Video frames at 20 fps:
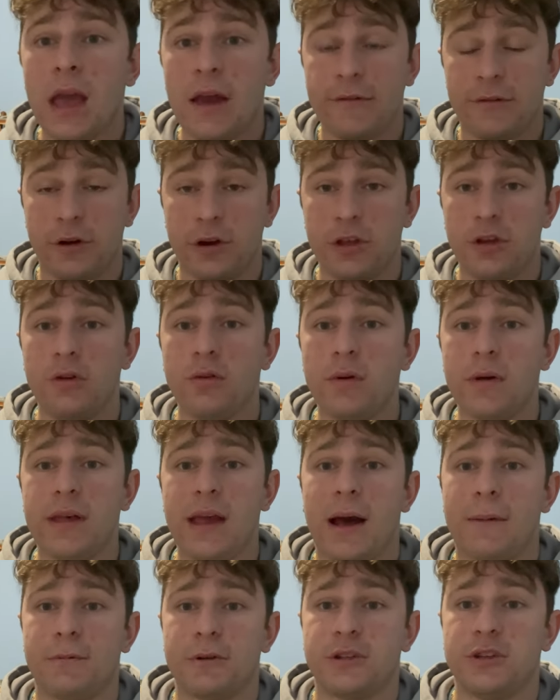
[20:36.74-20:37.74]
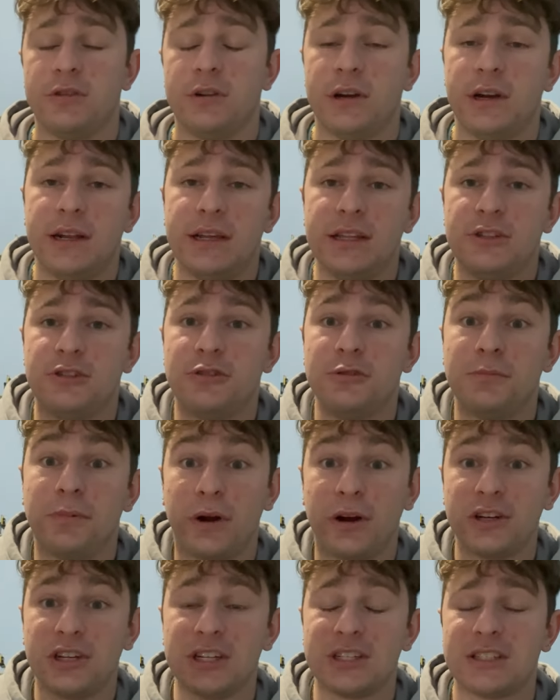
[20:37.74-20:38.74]
for you the opportunity to
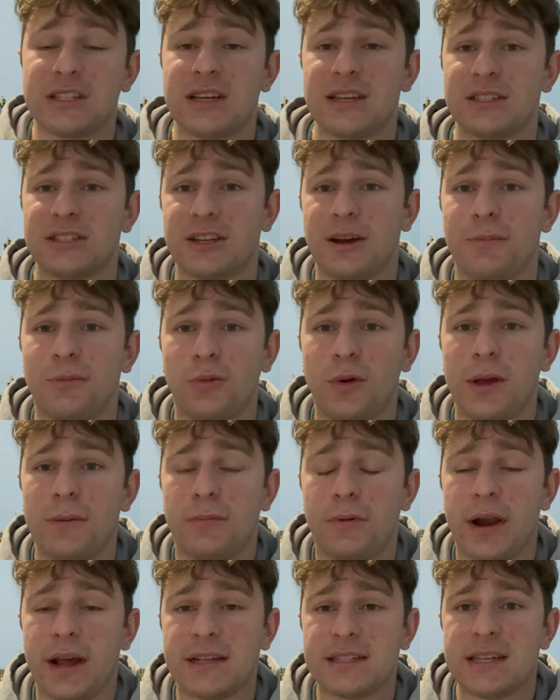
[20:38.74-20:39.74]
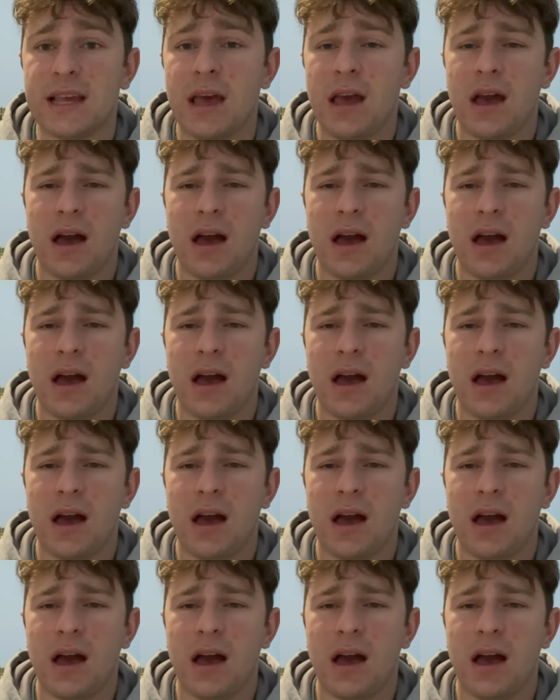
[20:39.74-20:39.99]
purchase some Webricks.